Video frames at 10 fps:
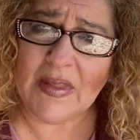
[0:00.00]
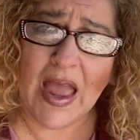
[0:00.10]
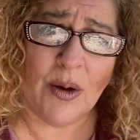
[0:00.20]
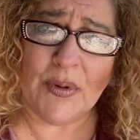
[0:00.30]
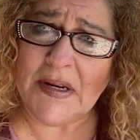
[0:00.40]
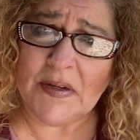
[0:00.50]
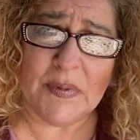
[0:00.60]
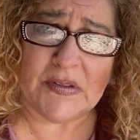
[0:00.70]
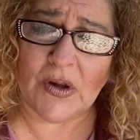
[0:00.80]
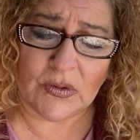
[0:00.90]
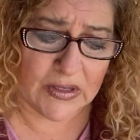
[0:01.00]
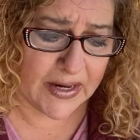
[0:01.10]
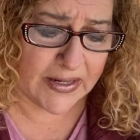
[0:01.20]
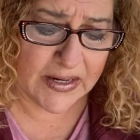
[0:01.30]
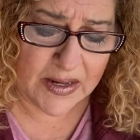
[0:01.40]
How we need to be salt and
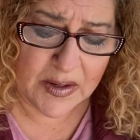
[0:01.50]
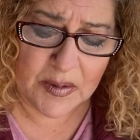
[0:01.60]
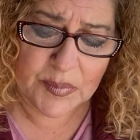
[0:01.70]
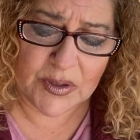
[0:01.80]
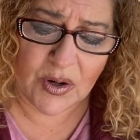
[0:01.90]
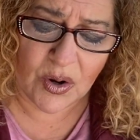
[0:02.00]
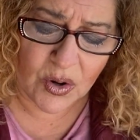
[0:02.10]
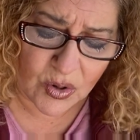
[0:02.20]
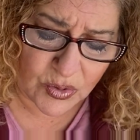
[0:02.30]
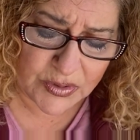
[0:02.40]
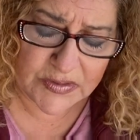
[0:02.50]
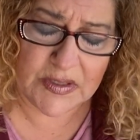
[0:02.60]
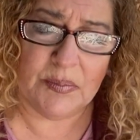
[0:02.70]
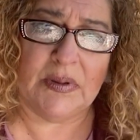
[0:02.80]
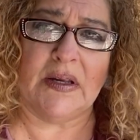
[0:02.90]
light. But oh, does
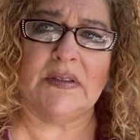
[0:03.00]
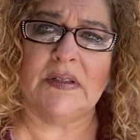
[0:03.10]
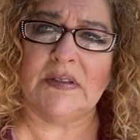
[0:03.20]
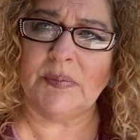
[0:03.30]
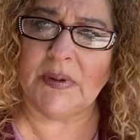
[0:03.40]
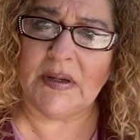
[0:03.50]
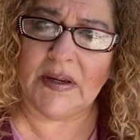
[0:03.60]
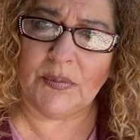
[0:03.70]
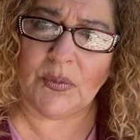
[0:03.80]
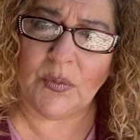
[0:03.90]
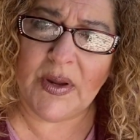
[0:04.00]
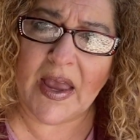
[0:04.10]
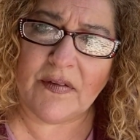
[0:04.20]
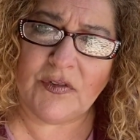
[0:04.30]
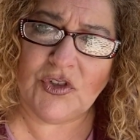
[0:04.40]
he bless us. But when we
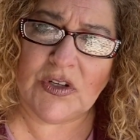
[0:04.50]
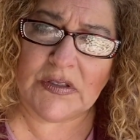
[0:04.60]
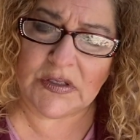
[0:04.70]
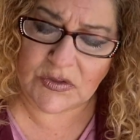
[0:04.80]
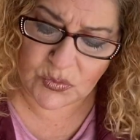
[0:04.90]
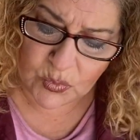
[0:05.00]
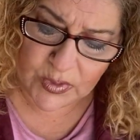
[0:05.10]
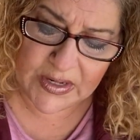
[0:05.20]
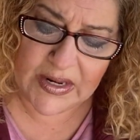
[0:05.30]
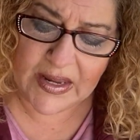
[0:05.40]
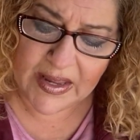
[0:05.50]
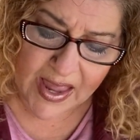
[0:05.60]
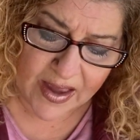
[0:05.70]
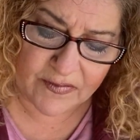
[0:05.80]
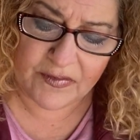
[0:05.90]
have Jesus, we
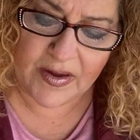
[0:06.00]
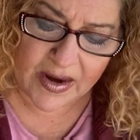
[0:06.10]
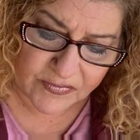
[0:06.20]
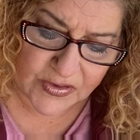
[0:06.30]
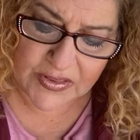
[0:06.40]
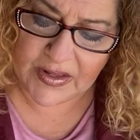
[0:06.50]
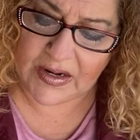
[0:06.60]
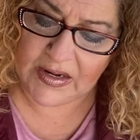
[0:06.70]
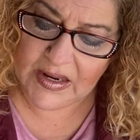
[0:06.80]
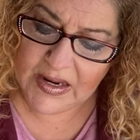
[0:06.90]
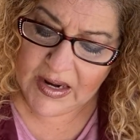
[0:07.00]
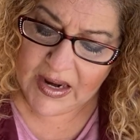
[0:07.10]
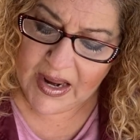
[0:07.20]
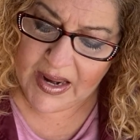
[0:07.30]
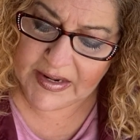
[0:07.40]
have everything.
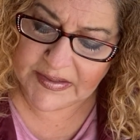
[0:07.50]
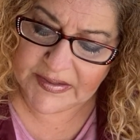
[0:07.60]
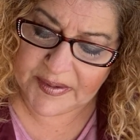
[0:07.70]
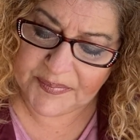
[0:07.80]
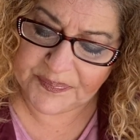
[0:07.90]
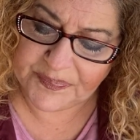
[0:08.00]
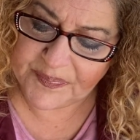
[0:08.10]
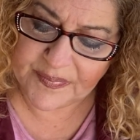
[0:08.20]
And